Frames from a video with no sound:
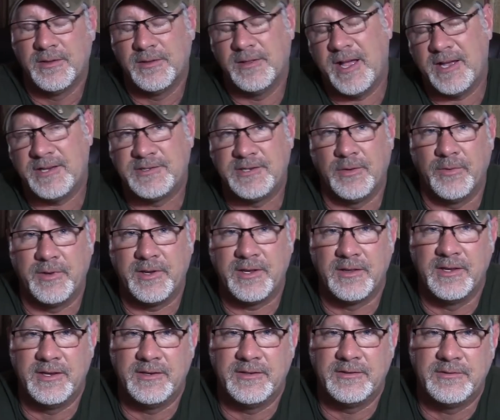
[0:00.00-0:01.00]
last year we
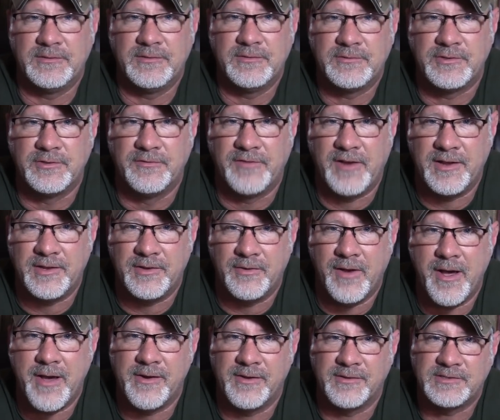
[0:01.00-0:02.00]
cleaned True
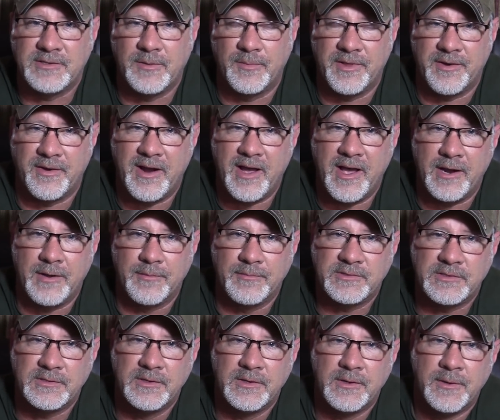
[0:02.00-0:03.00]
Value out on some of their
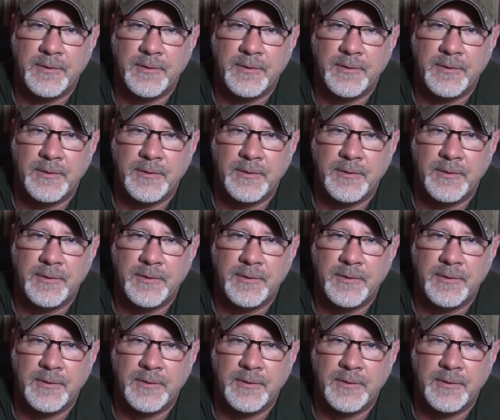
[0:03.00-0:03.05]
items.